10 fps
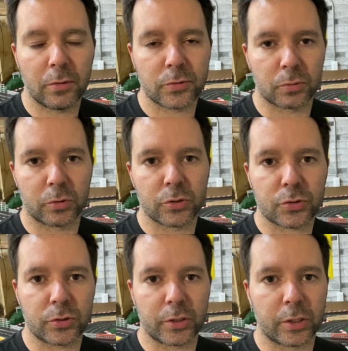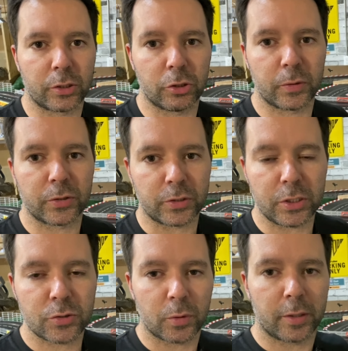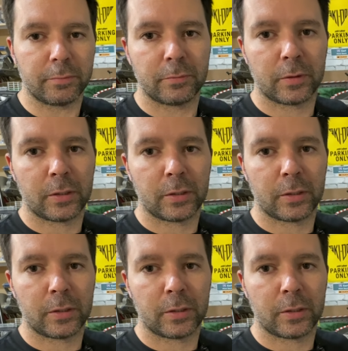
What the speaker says: So we're just going to go into each one,